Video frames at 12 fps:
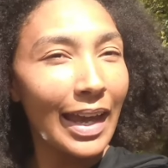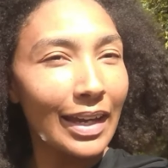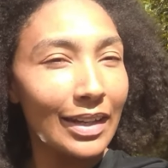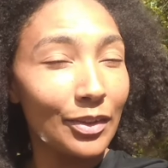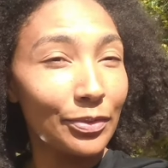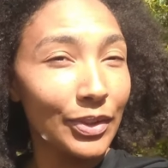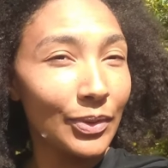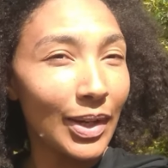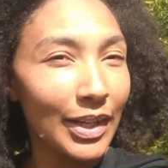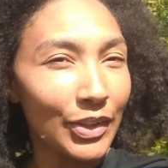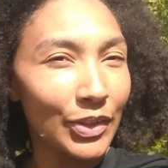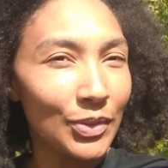And if you
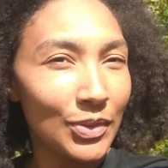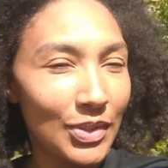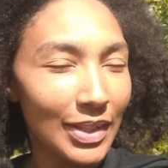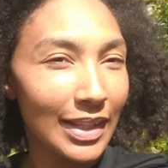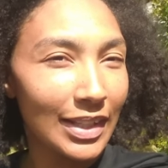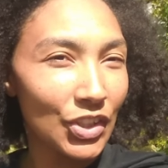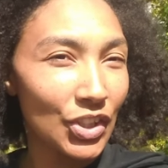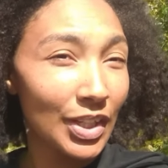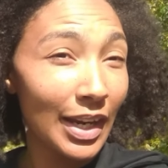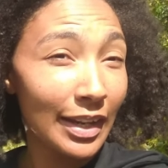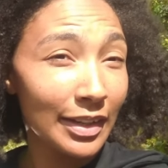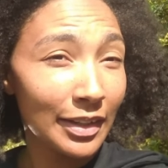are new to the
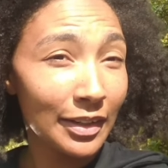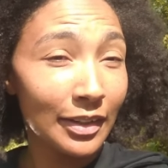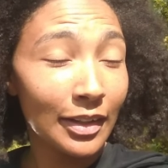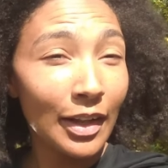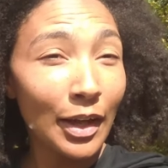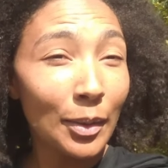channel,